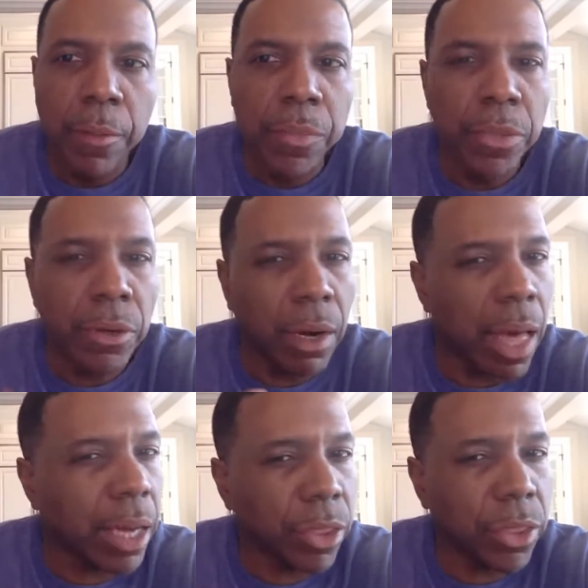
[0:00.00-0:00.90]
There are a
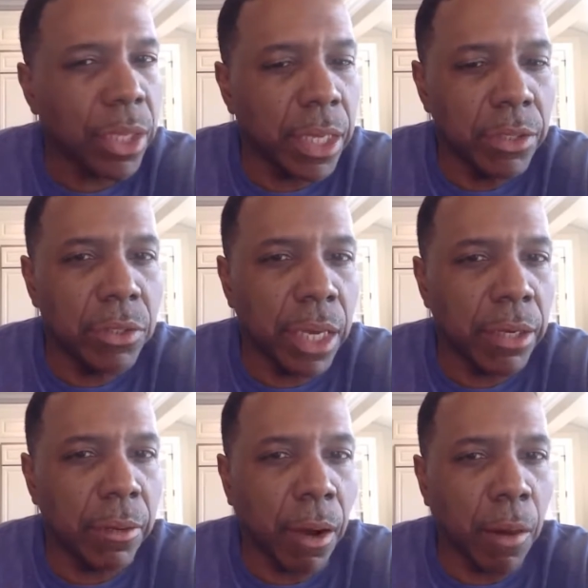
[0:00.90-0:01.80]
lot of things
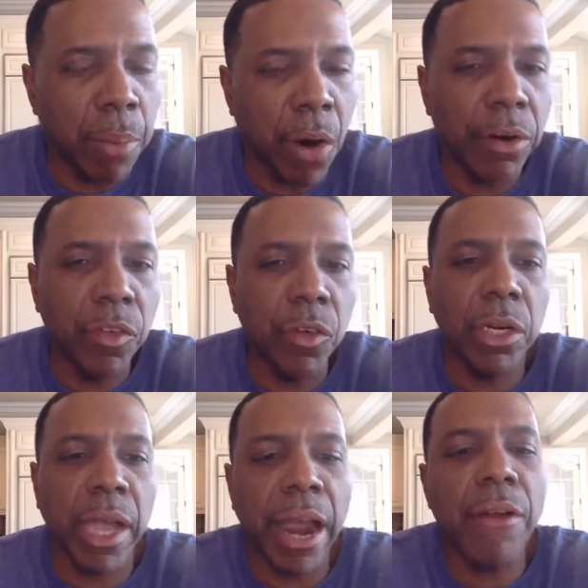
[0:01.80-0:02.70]
that are part of your
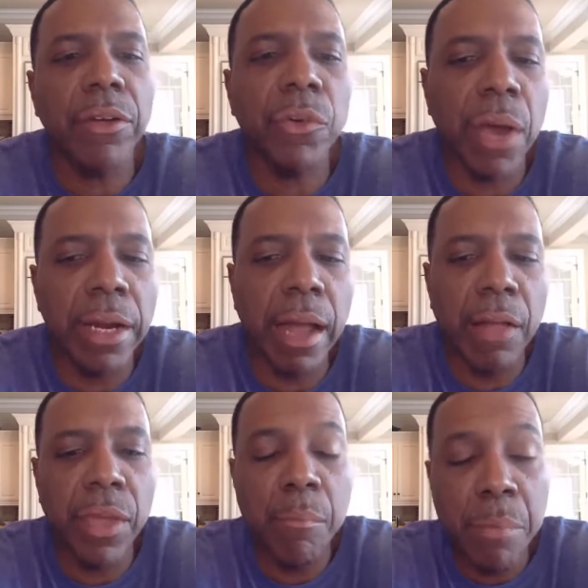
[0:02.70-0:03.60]
character right now
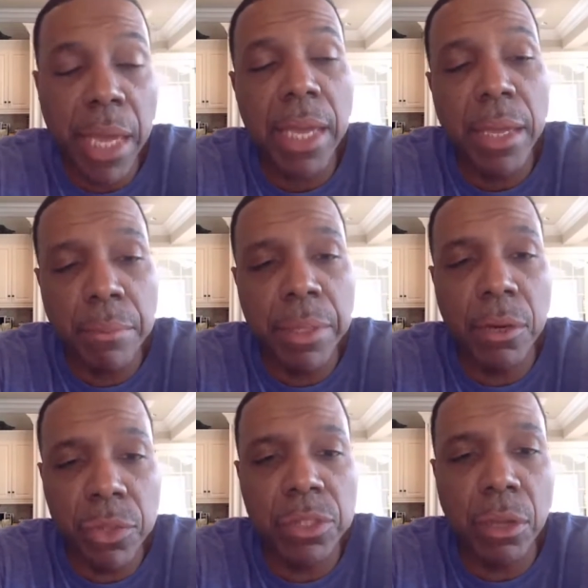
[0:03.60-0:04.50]
that may be a
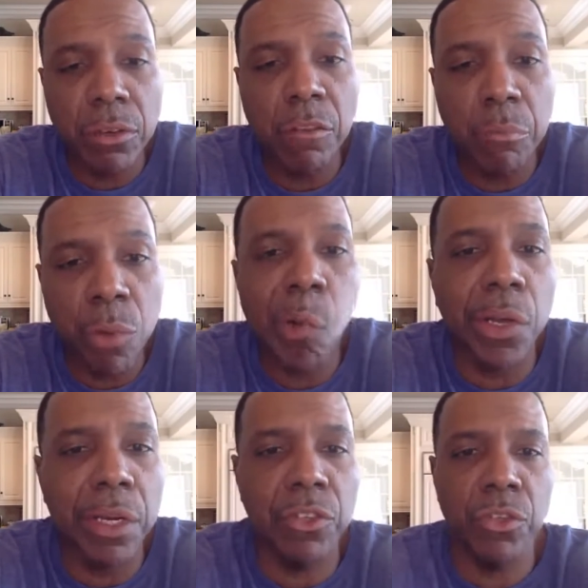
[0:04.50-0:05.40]
result of
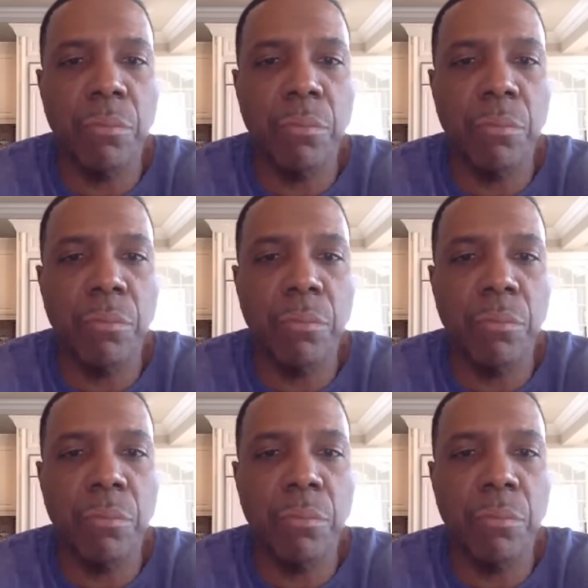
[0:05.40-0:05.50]
brokenness.